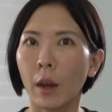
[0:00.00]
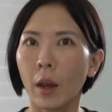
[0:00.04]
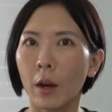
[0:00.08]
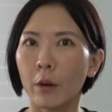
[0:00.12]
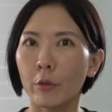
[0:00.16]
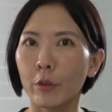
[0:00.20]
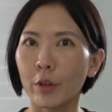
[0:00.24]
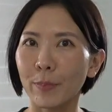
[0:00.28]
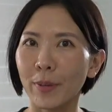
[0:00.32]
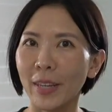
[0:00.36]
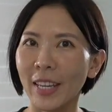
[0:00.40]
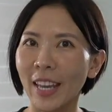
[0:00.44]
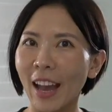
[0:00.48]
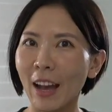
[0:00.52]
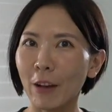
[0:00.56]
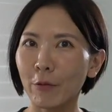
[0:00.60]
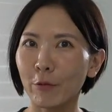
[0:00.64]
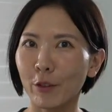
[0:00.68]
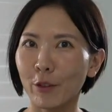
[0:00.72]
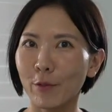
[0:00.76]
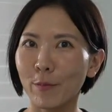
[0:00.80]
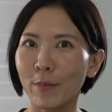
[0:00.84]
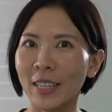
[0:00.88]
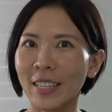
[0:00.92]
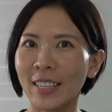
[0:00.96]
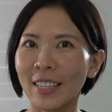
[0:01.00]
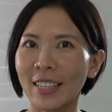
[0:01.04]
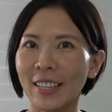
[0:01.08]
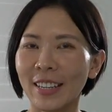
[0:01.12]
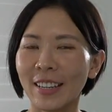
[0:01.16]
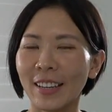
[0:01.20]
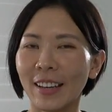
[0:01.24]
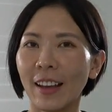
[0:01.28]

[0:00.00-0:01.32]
Repeat after me.